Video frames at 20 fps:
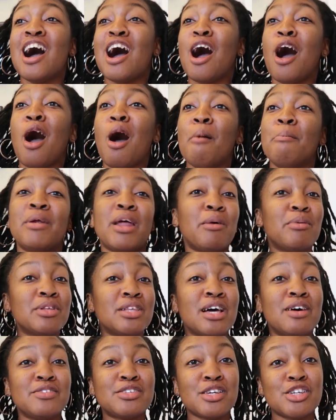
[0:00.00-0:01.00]
But I would
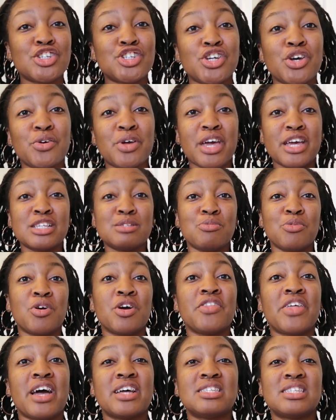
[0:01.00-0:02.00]
love to showcase
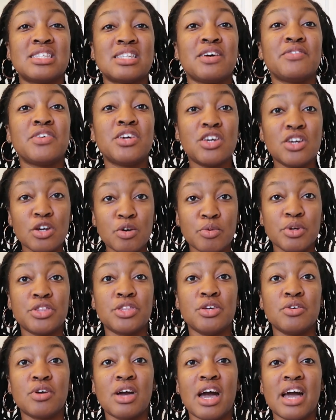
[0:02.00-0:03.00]
more of that stuff here
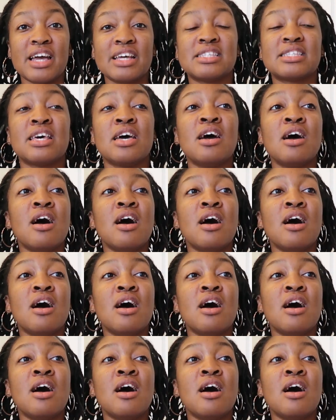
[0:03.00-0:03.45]
with you guys,